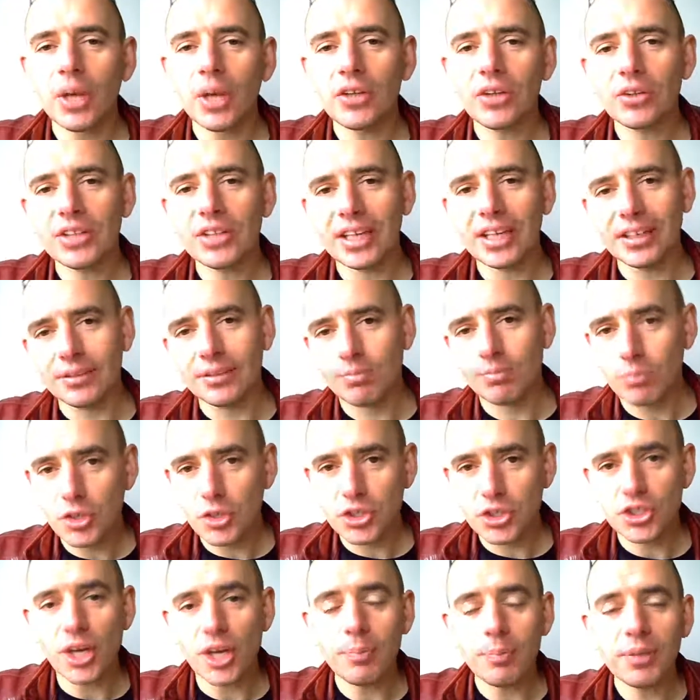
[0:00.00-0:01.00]
rather
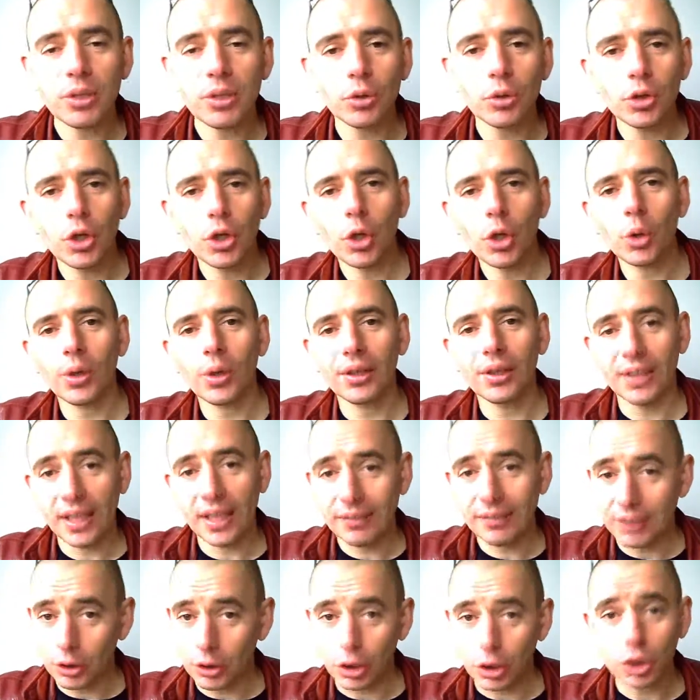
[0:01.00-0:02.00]
than stopping on her
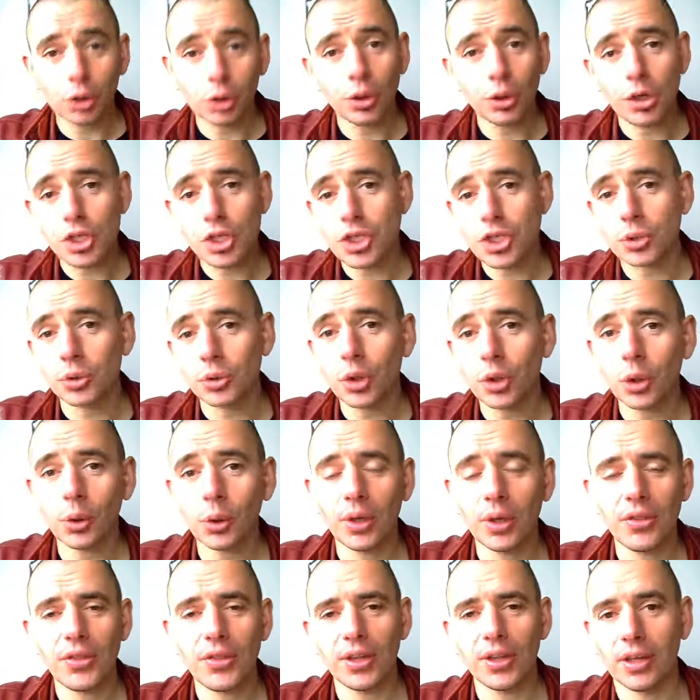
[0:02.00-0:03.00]
and having a crush on
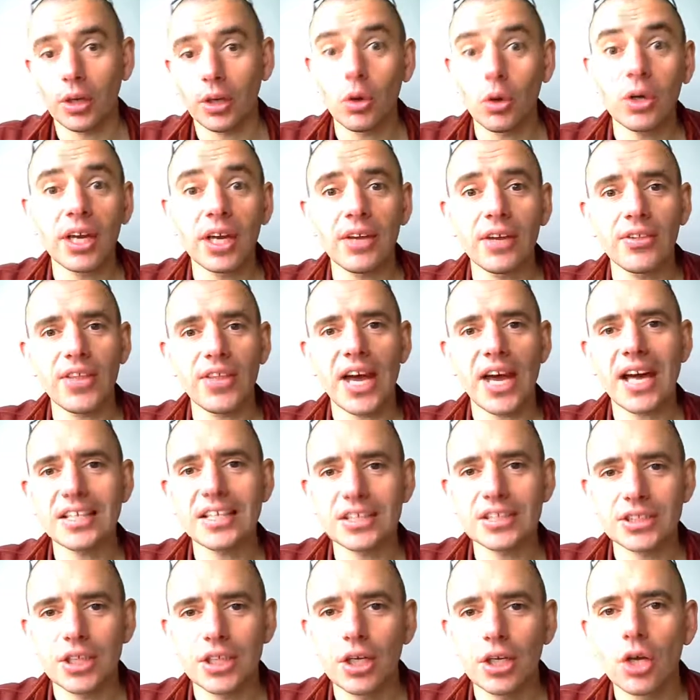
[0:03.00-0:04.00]
her and thinking, okay,
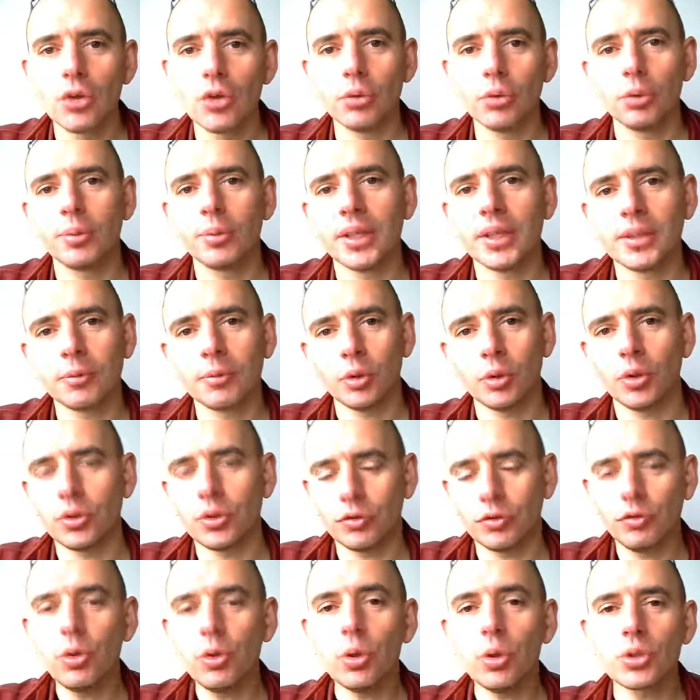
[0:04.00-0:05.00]
that's the woman I'm
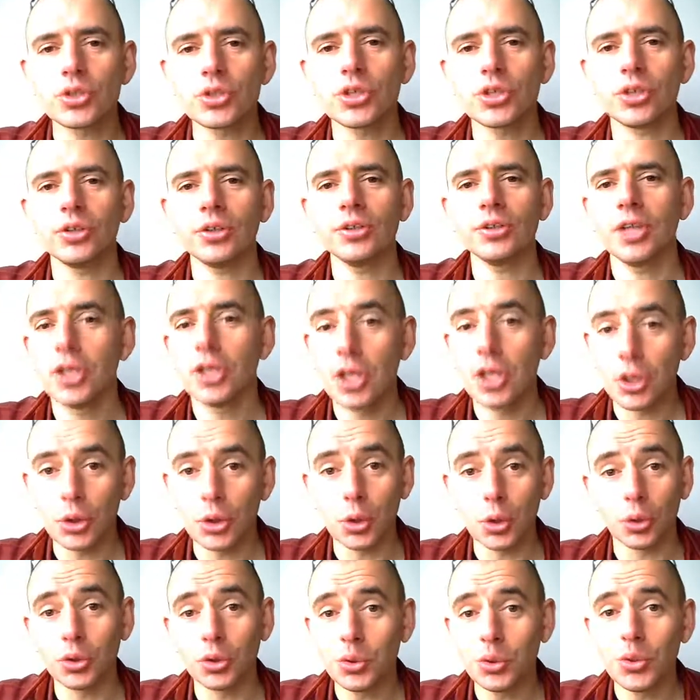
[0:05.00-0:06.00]
going to focus on.
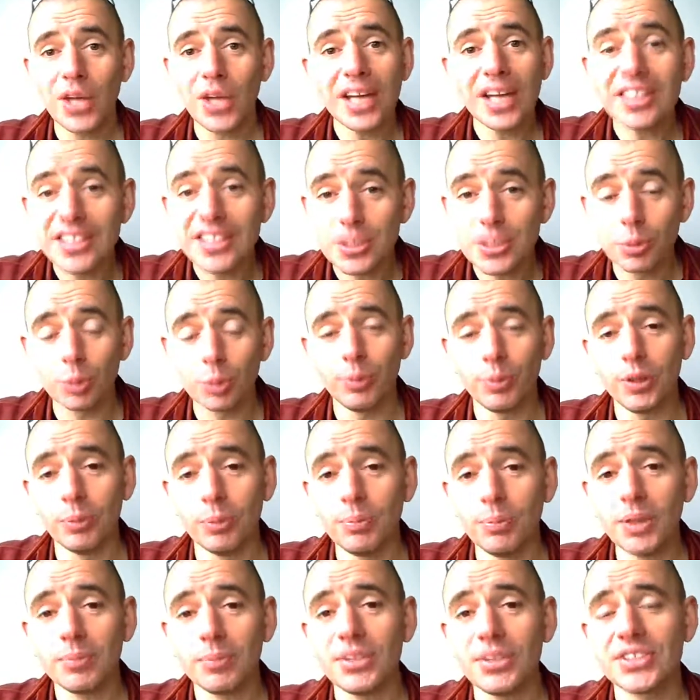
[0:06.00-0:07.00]
Don't do that, this would
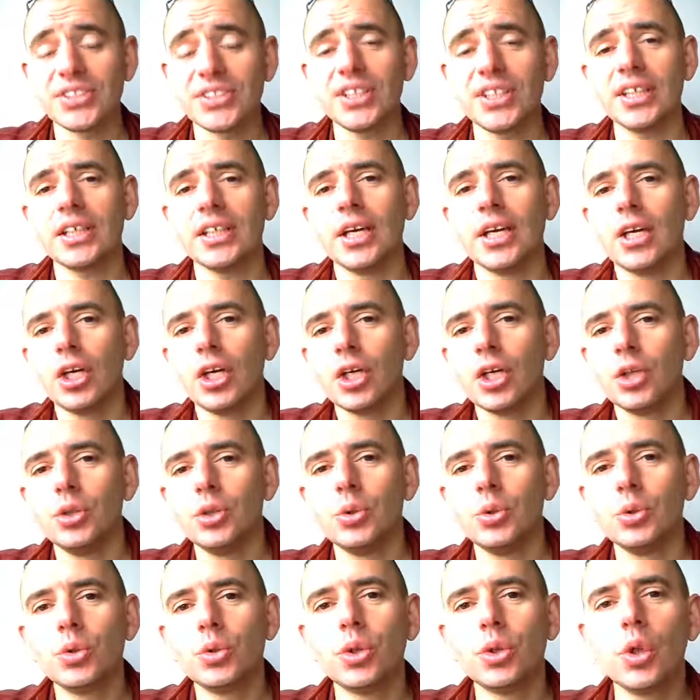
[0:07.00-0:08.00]
be a big mistake.
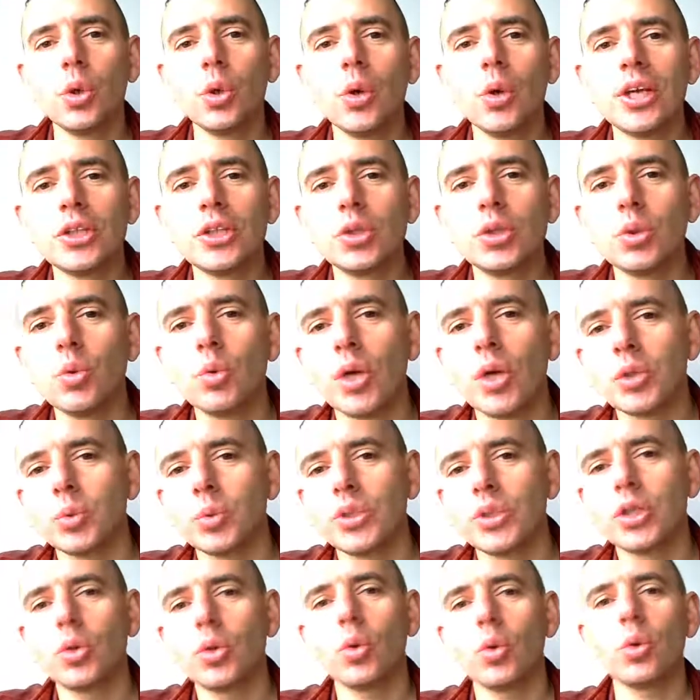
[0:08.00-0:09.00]
You go into
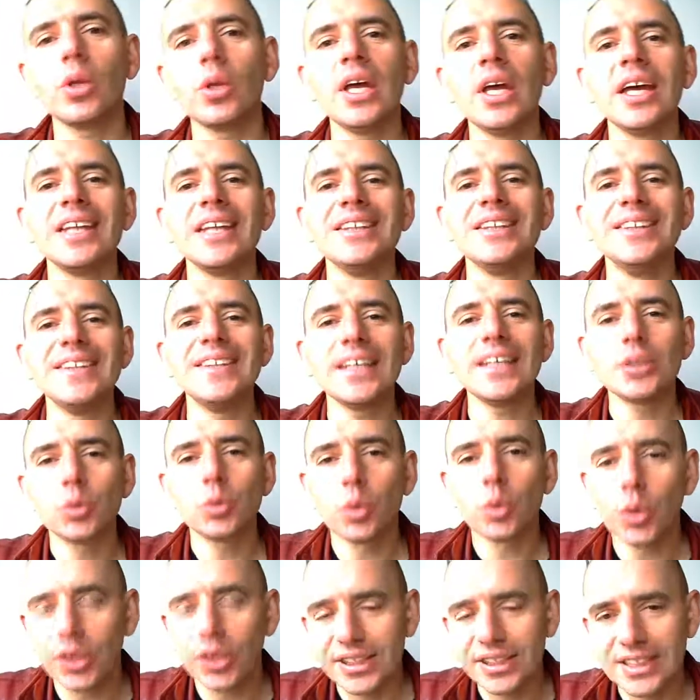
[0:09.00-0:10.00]
what we call
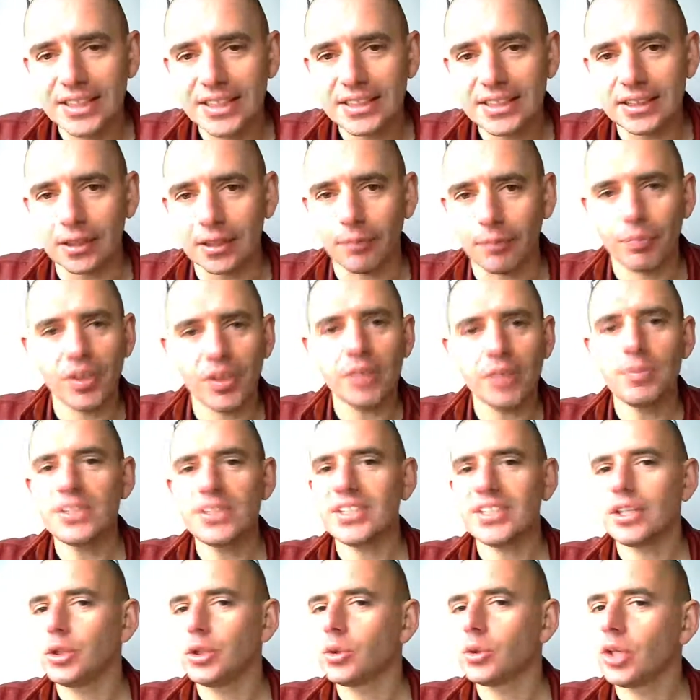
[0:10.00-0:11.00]
network dating.
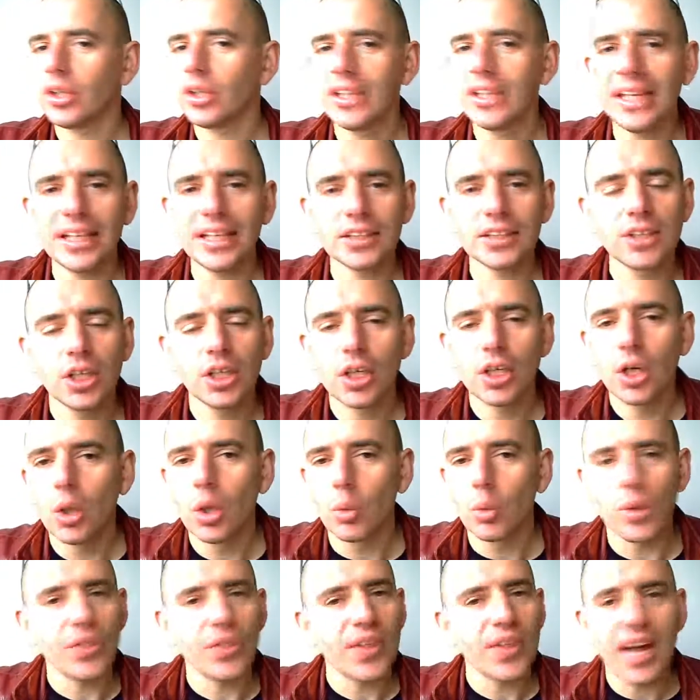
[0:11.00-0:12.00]
It means that you connect
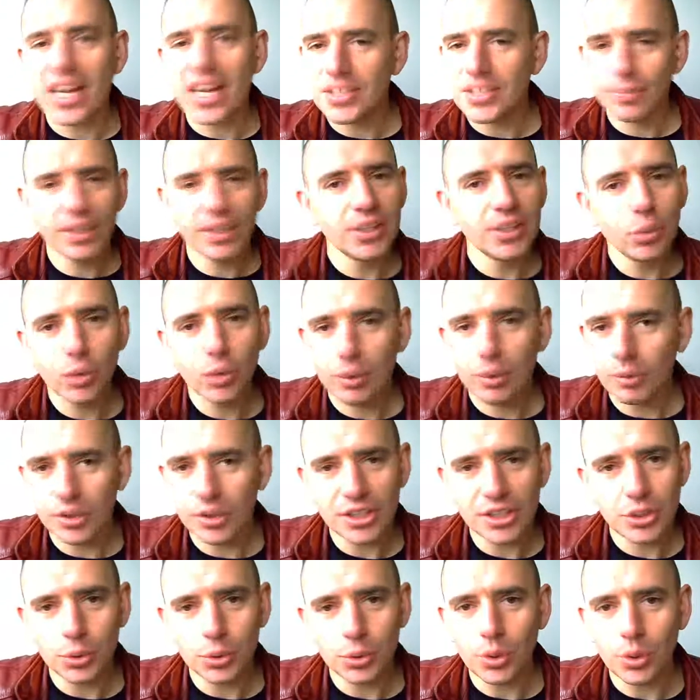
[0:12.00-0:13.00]
with as many
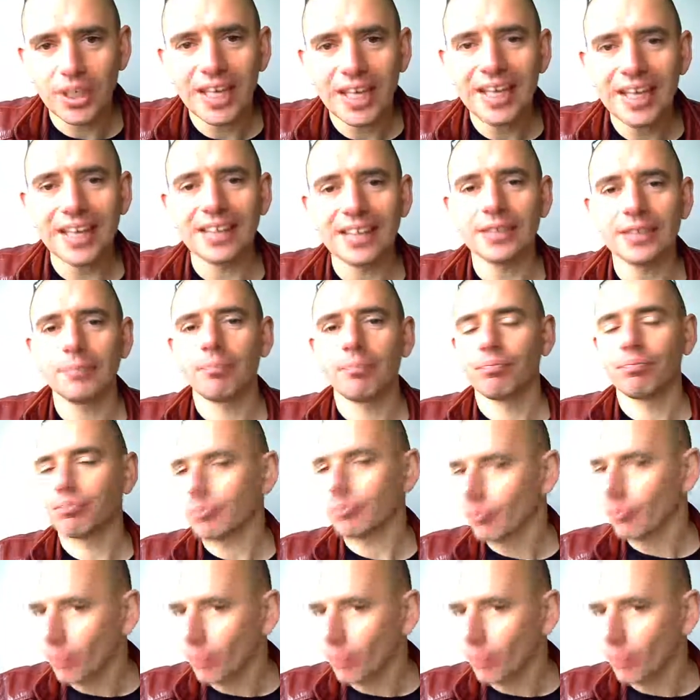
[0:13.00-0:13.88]
women as you can